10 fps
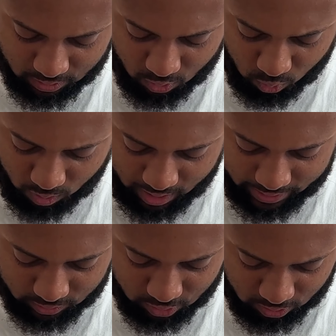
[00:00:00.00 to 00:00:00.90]
Why
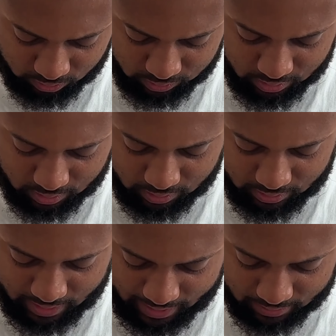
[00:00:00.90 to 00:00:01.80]
doth
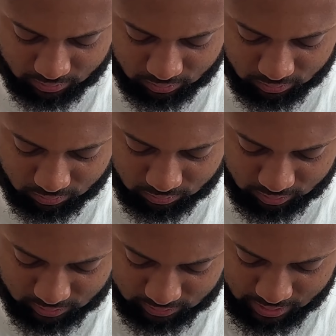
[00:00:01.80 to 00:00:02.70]
not the
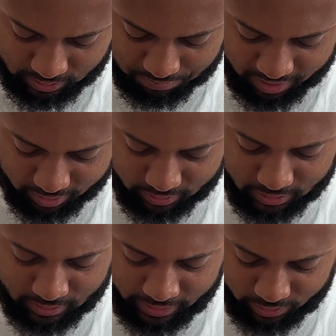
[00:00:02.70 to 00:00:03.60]
son bear the
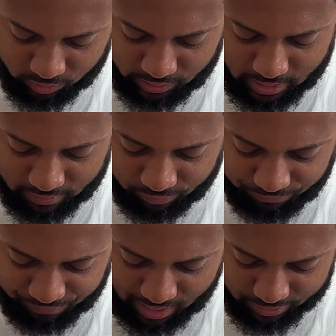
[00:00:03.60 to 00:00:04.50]
iniquity of the
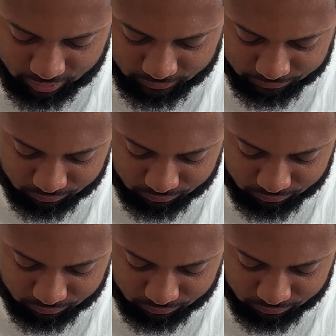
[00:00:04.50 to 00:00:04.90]
father?